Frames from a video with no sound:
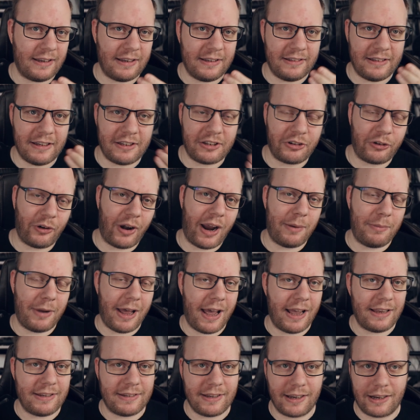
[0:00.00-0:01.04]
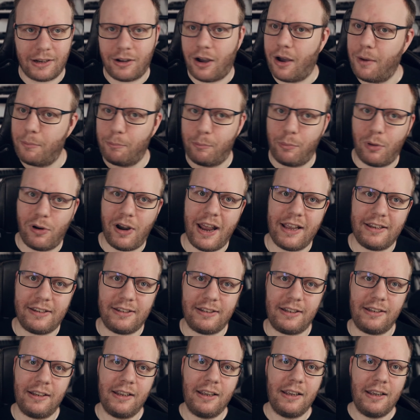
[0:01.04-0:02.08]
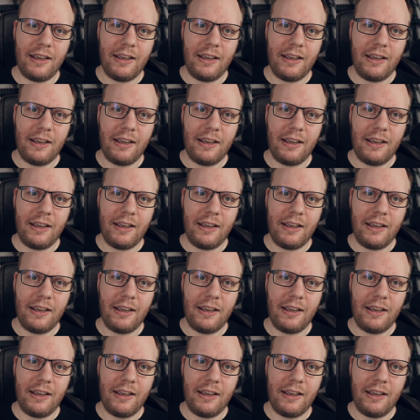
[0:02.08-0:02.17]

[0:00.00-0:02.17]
described as a compressed